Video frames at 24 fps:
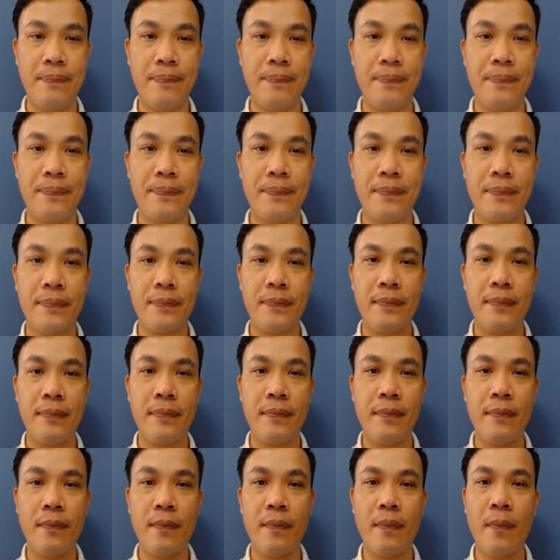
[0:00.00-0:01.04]

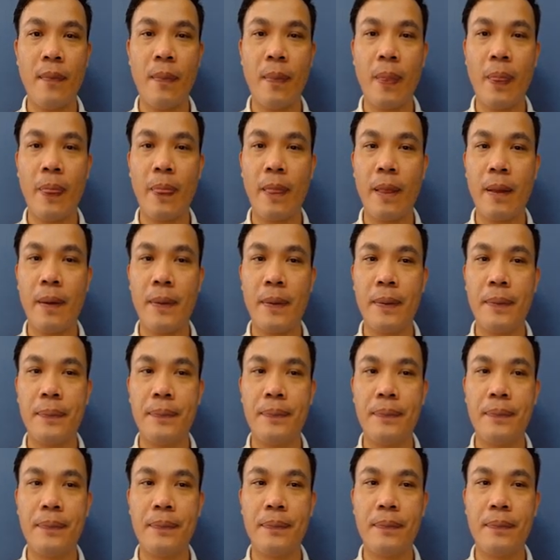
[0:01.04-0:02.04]
Nobody speaks.